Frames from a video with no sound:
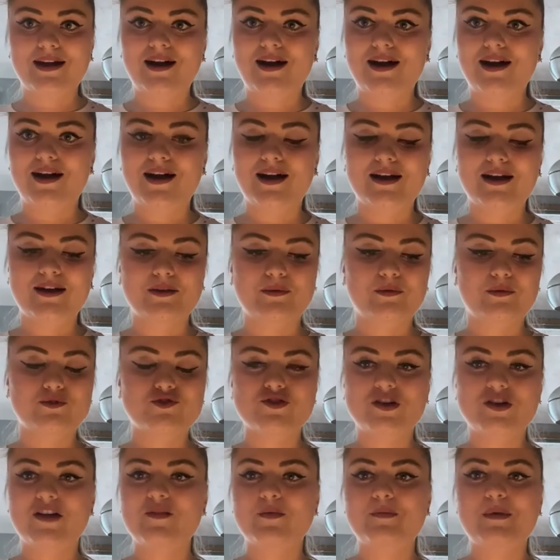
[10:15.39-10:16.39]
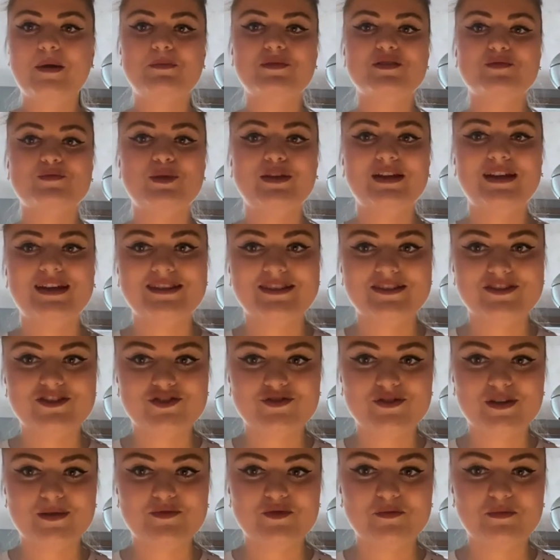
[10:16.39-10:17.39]
I will try and remember to put it in the
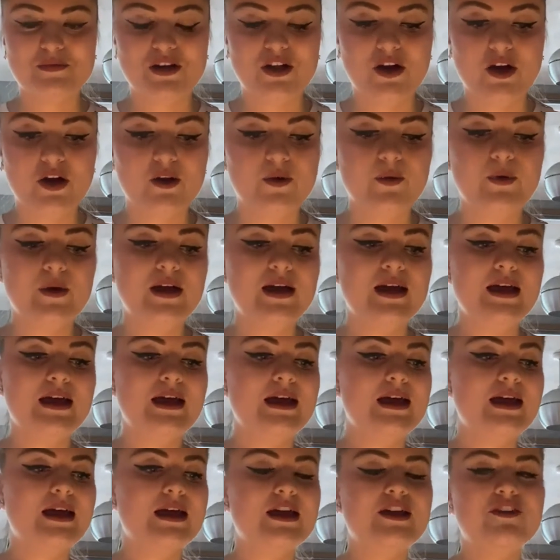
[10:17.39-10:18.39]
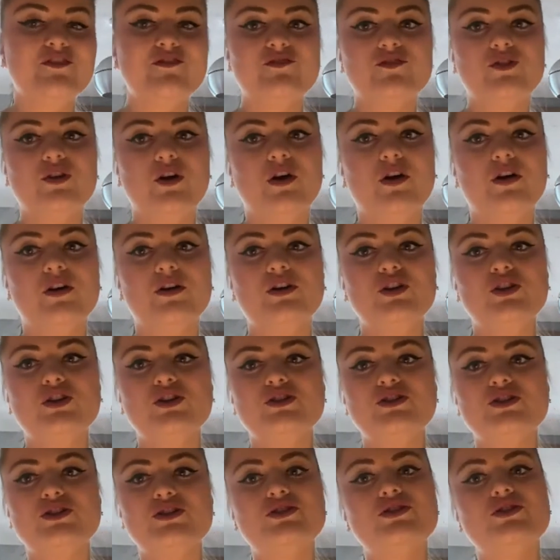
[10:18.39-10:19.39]
description below If not,
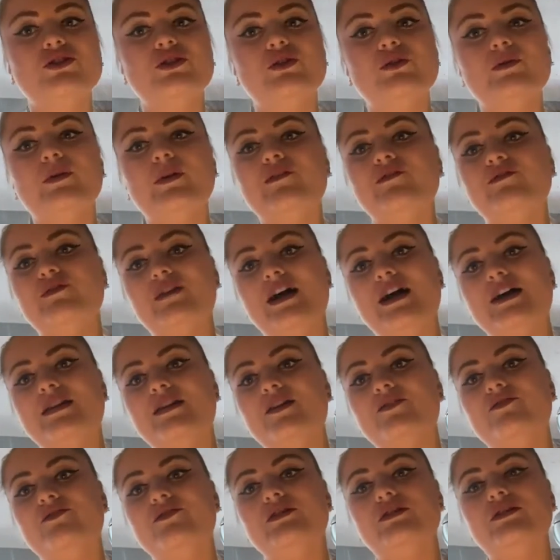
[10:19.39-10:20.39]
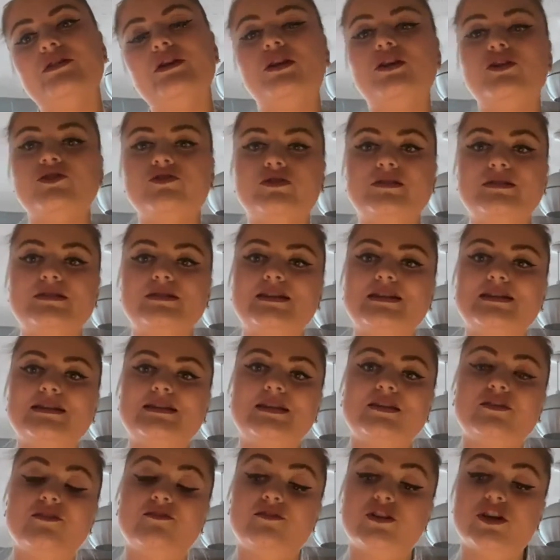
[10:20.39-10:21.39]
just do a fan oven one hundred sixty
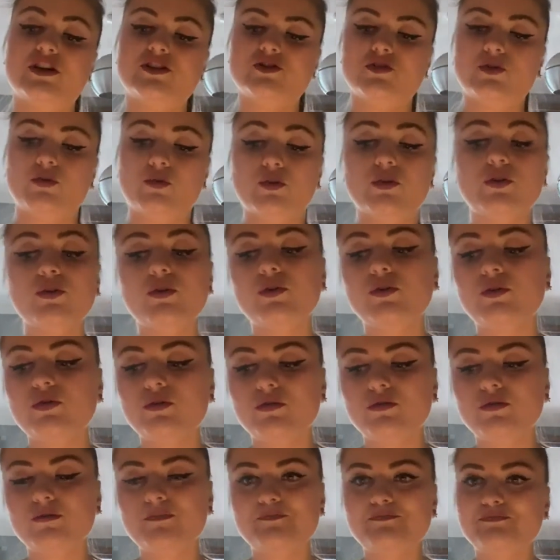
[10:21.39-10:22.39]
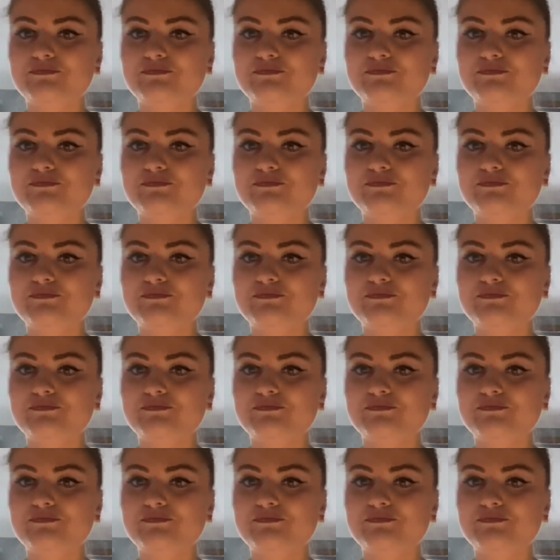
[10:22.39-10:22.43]
conversion on Google.